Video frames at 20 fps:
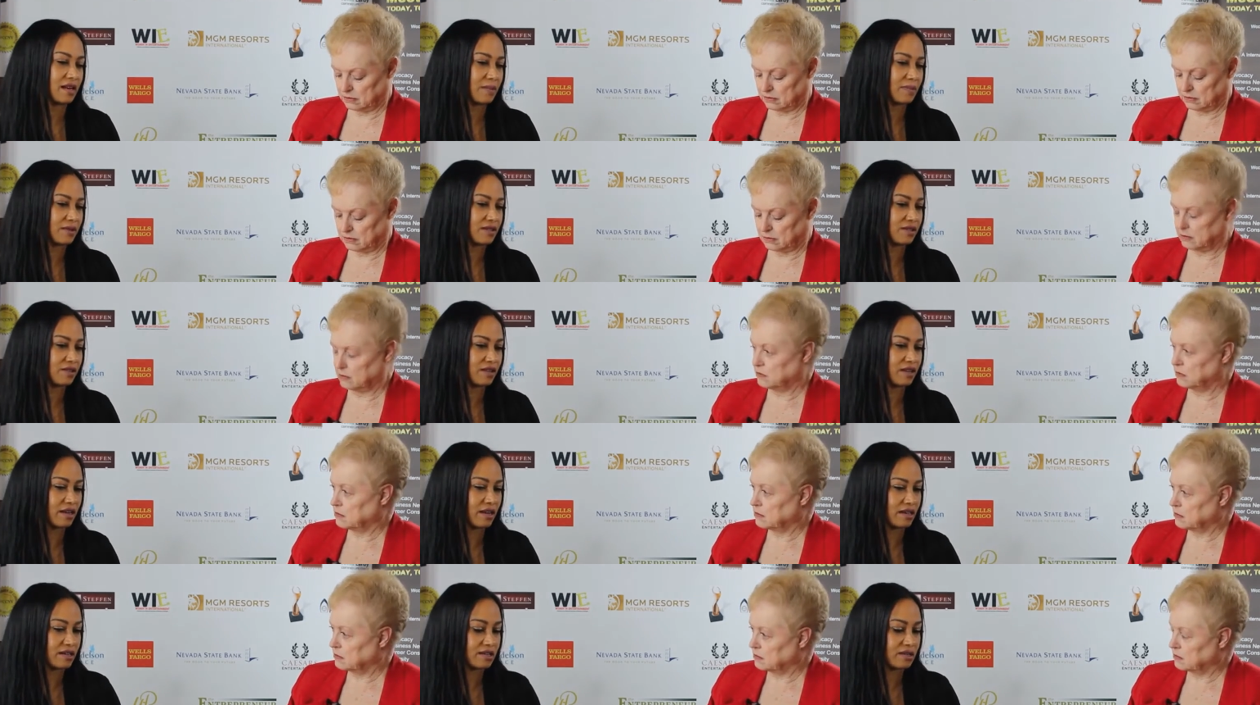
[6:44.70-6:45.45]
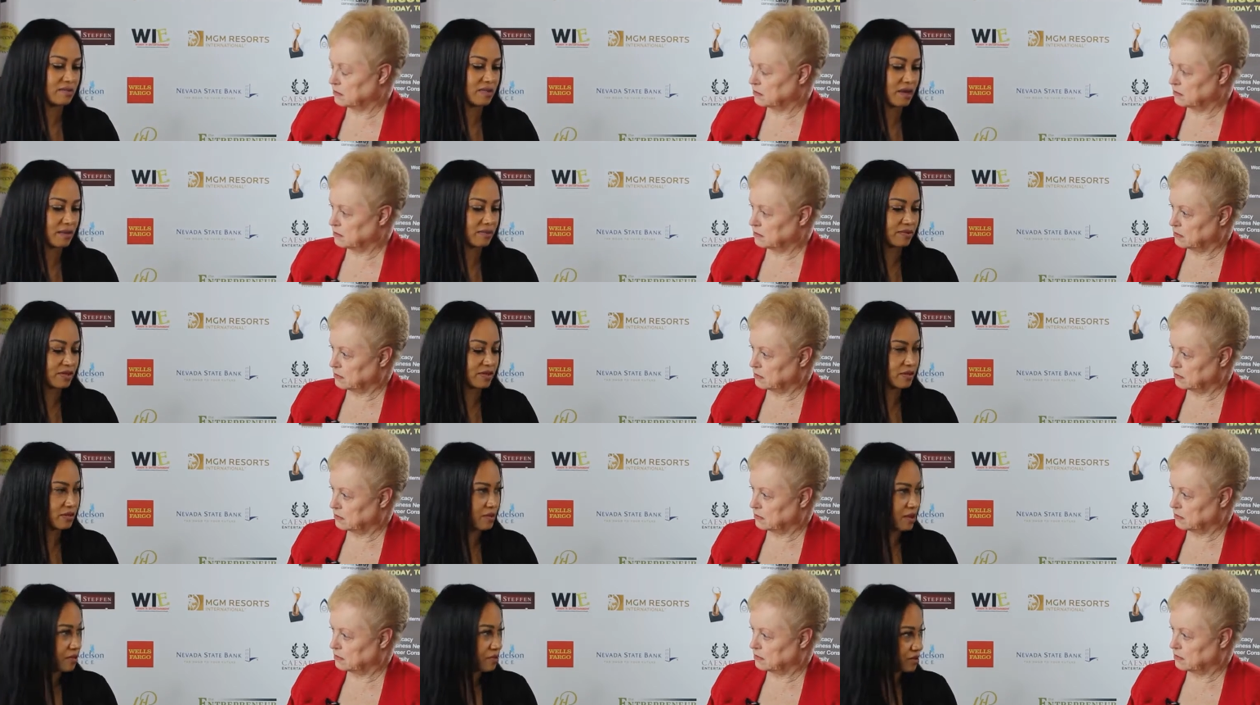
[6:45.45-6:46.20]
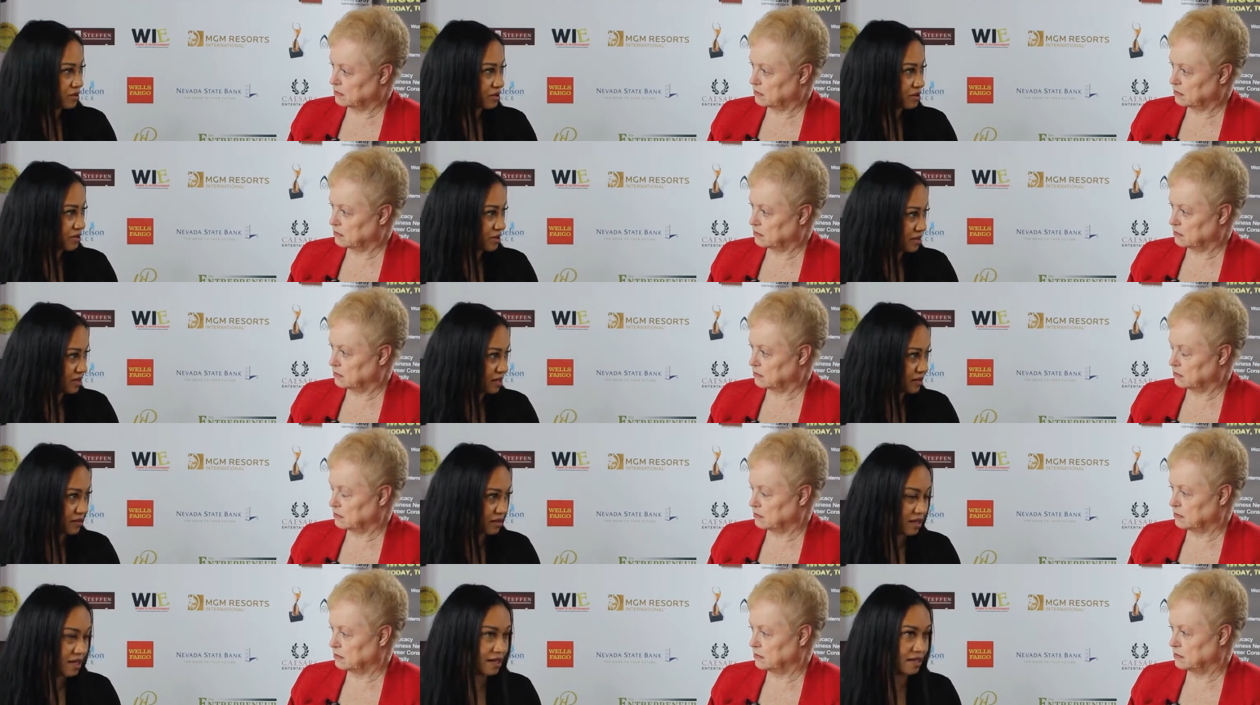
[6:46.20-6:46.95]
Speaker 1: that opportunity to be able to work with you and the
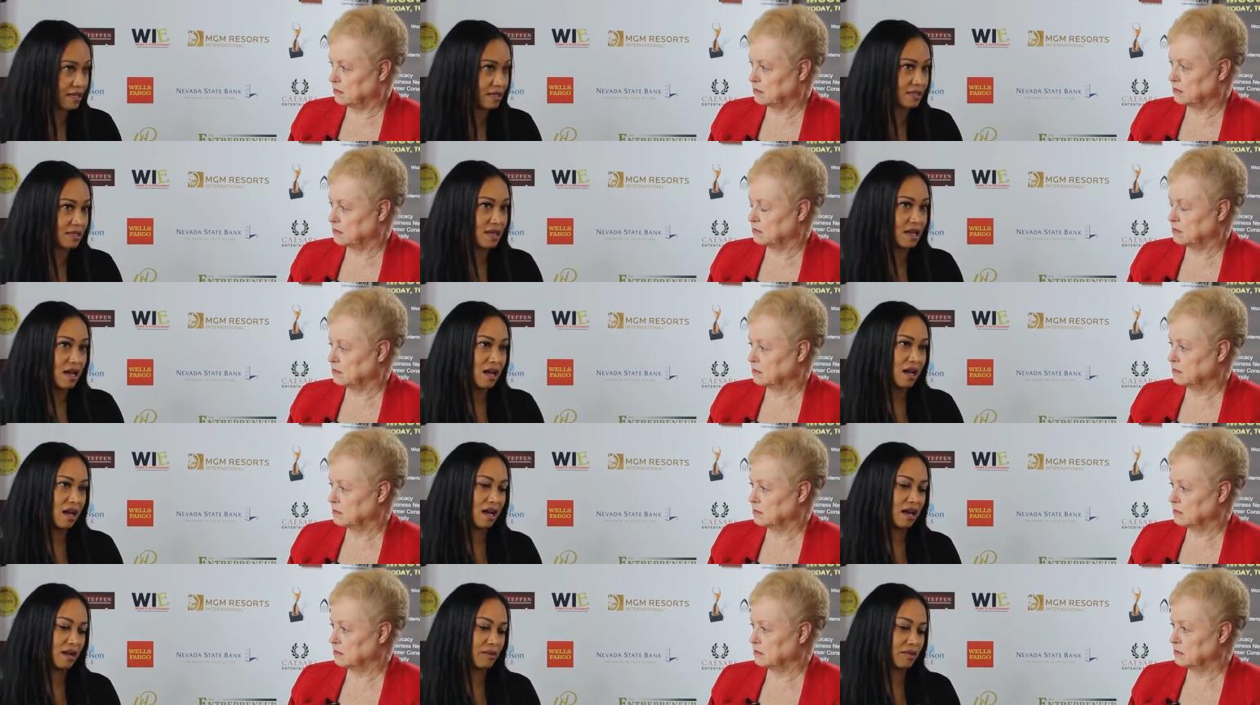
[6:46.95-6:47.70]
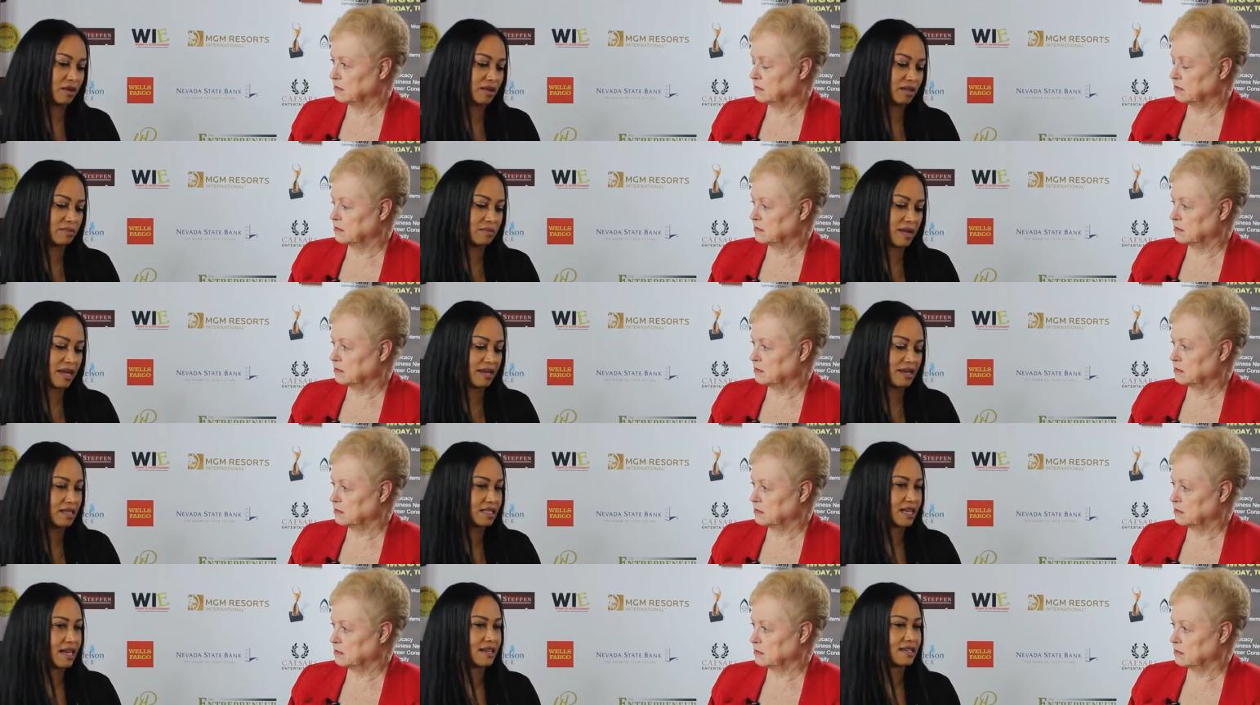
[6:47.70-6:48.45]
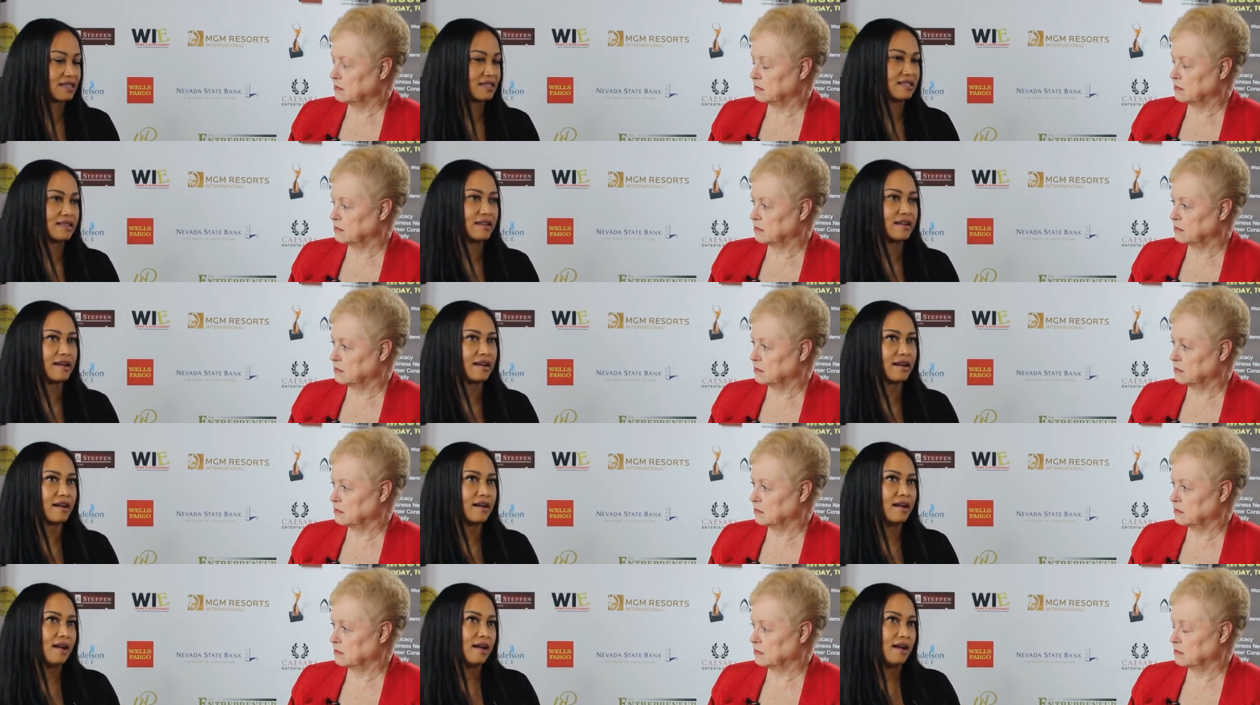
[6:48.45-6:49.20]
other ladies um, on making changes
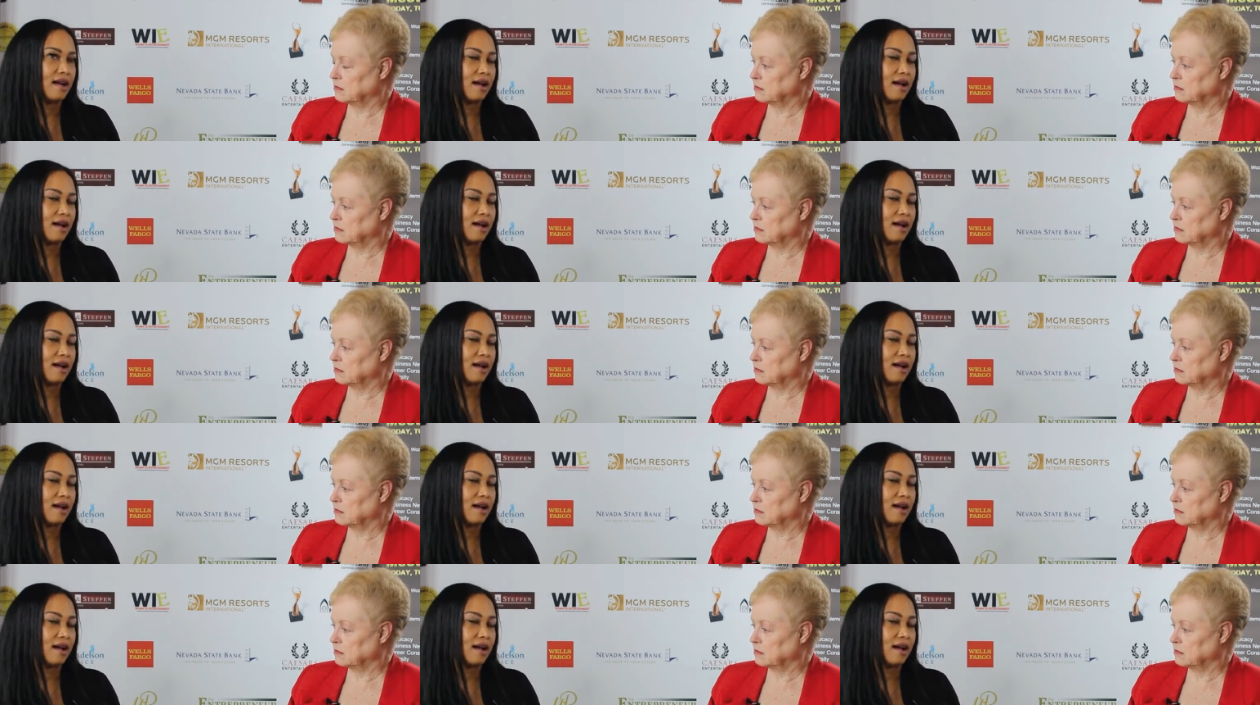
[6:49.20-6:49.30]
here.